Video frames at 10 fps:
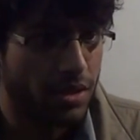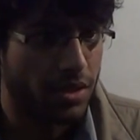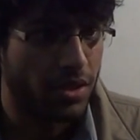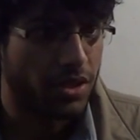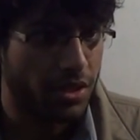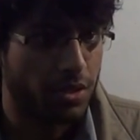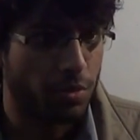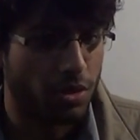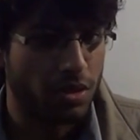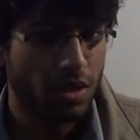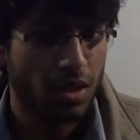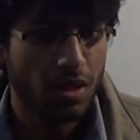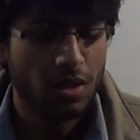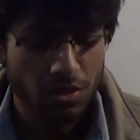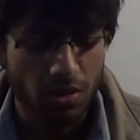interested in sports?
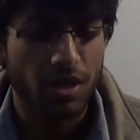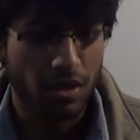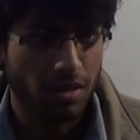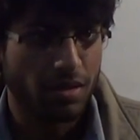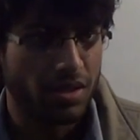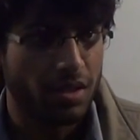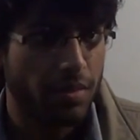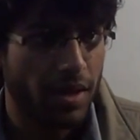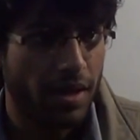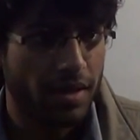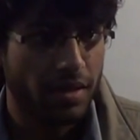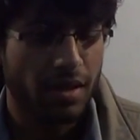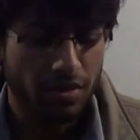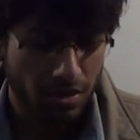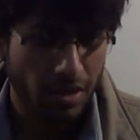So I raised up my hand, and
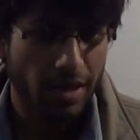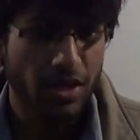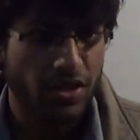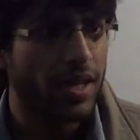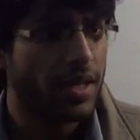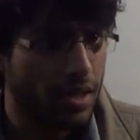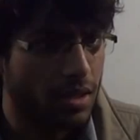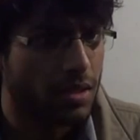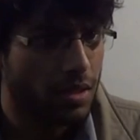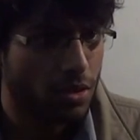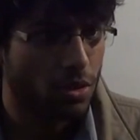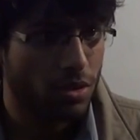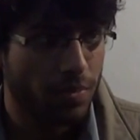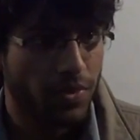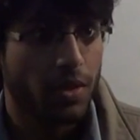I was like interacting.
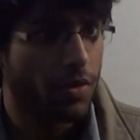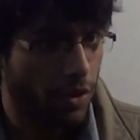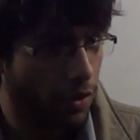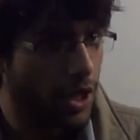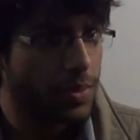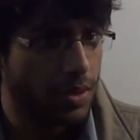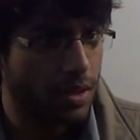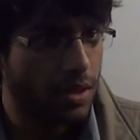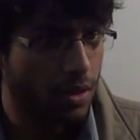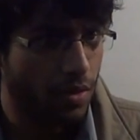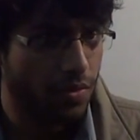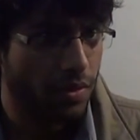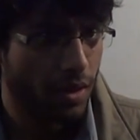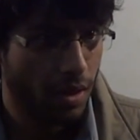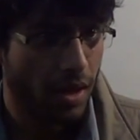So the vice president of
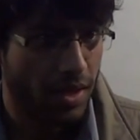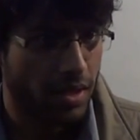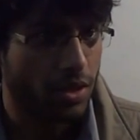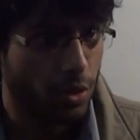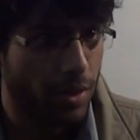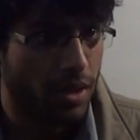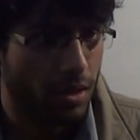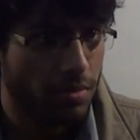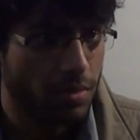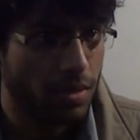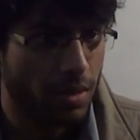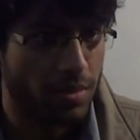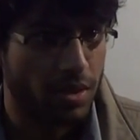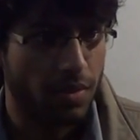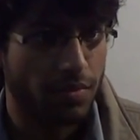Essar Group had come
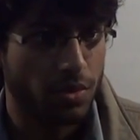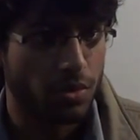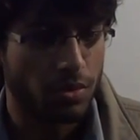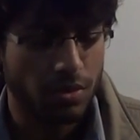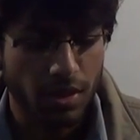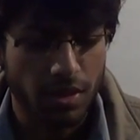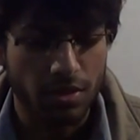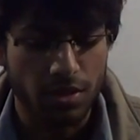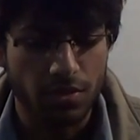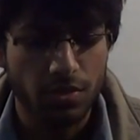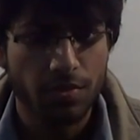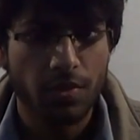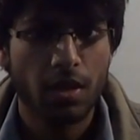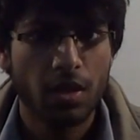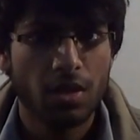himself to take the interview.
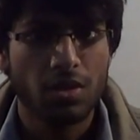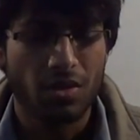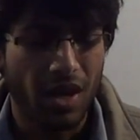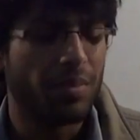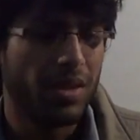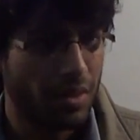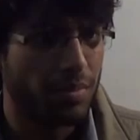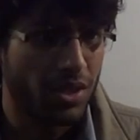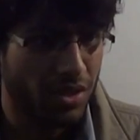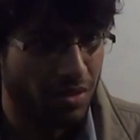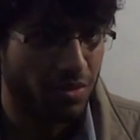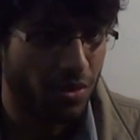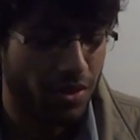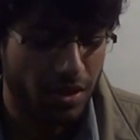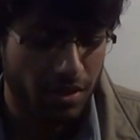So I had made an impression
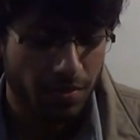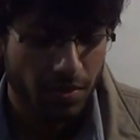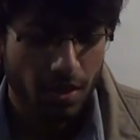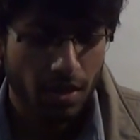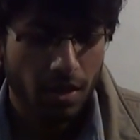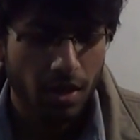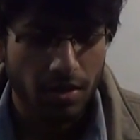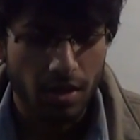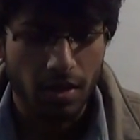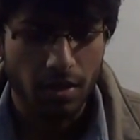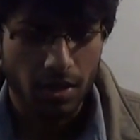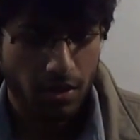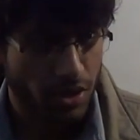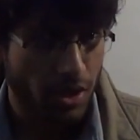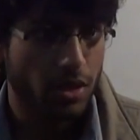over there, and then he
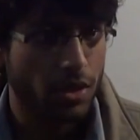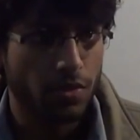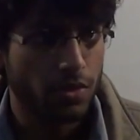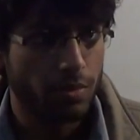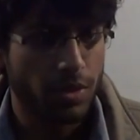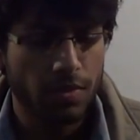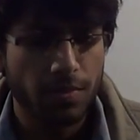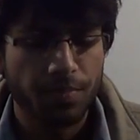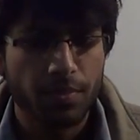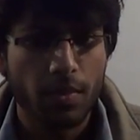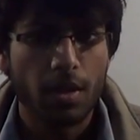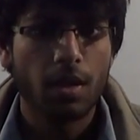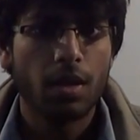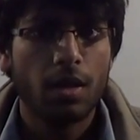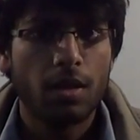was taking the interview himself.
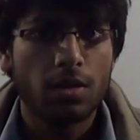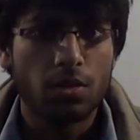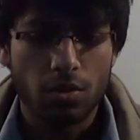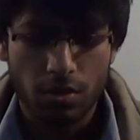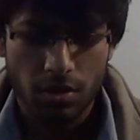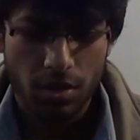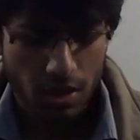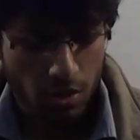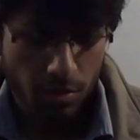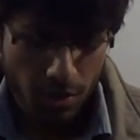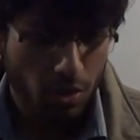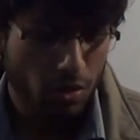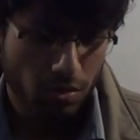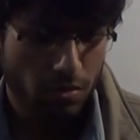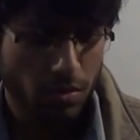So he told me
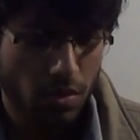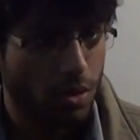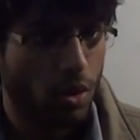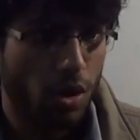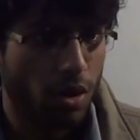to go